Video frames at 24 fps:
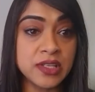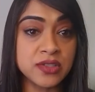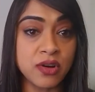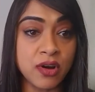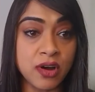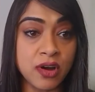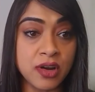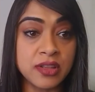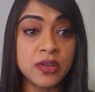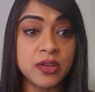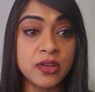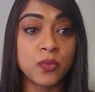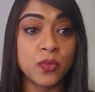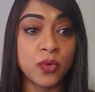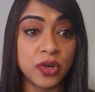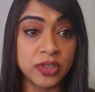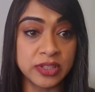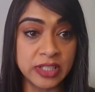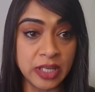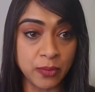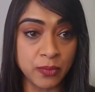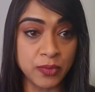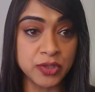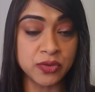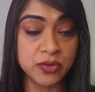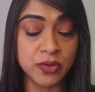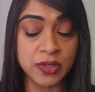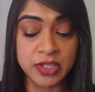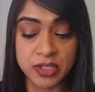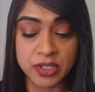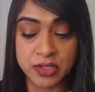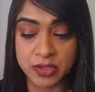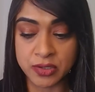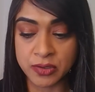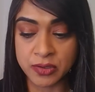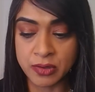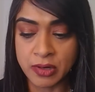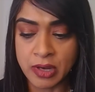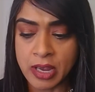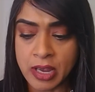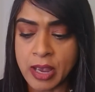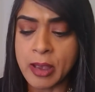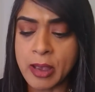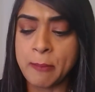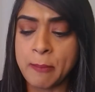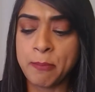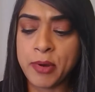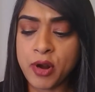on the work that we're trying to do,
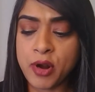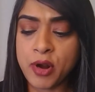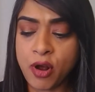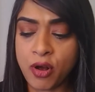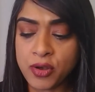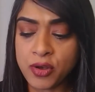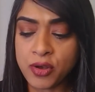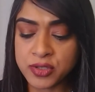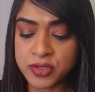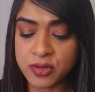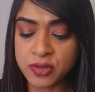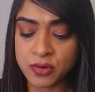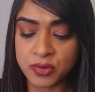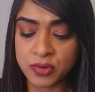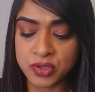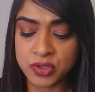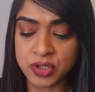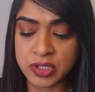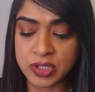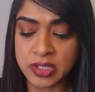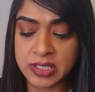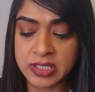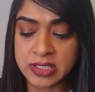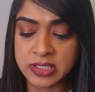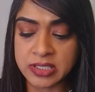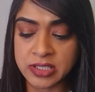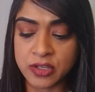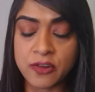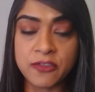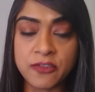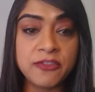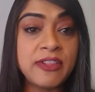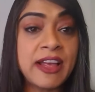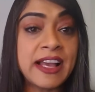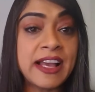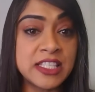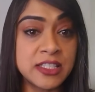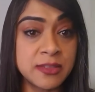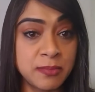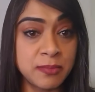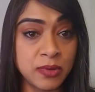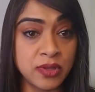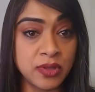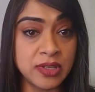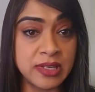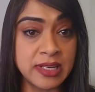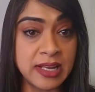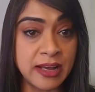but also just,
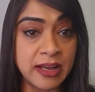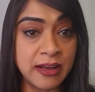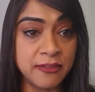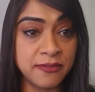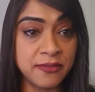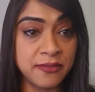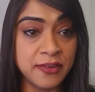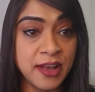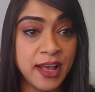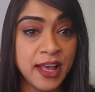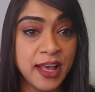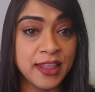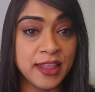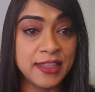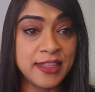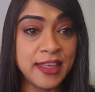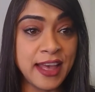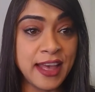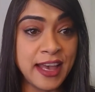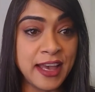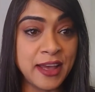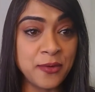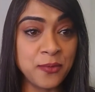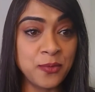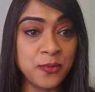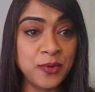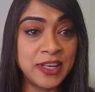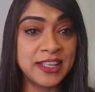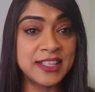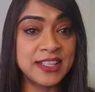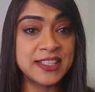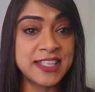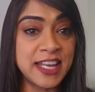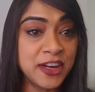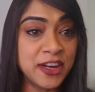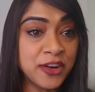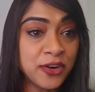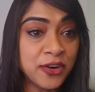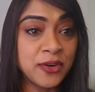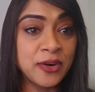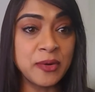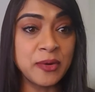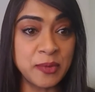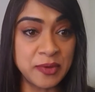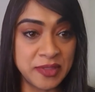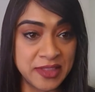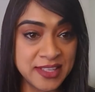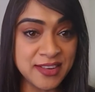flexible enough that we can stay
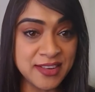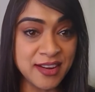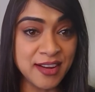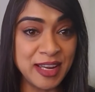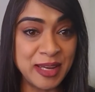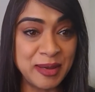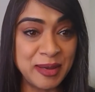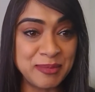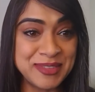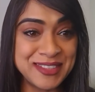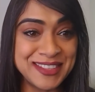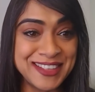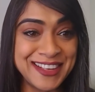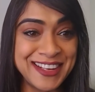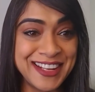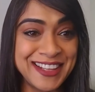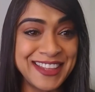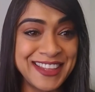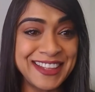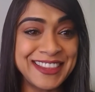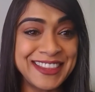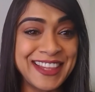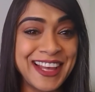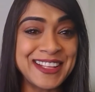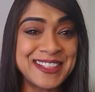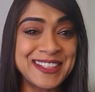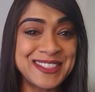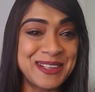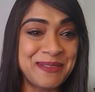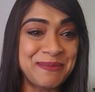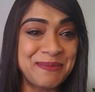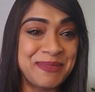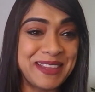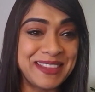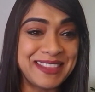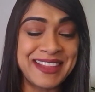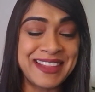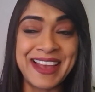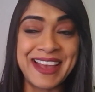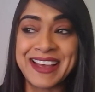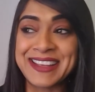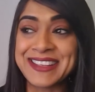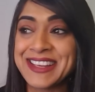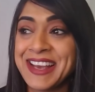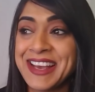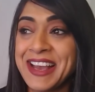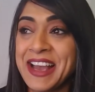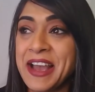current with the times. And I think that's something
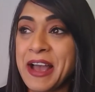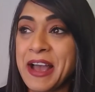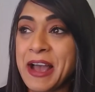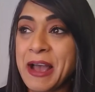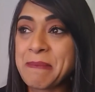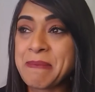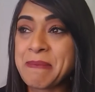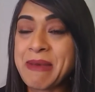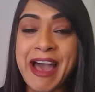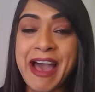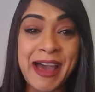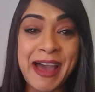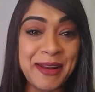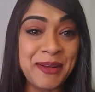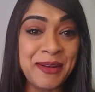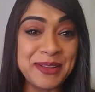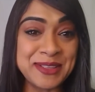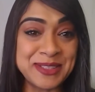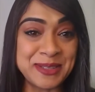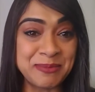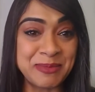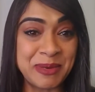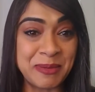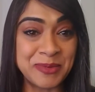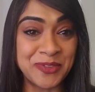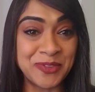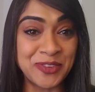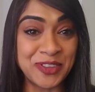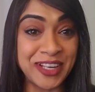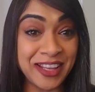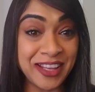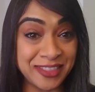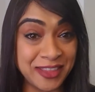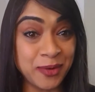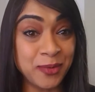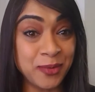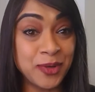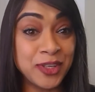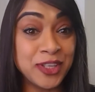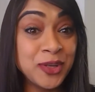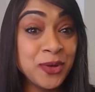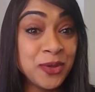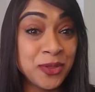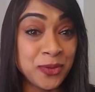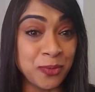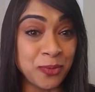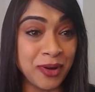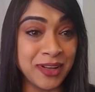that adults sometimes forget they were
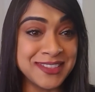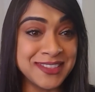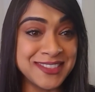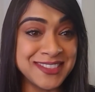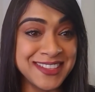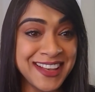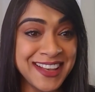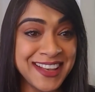youth once.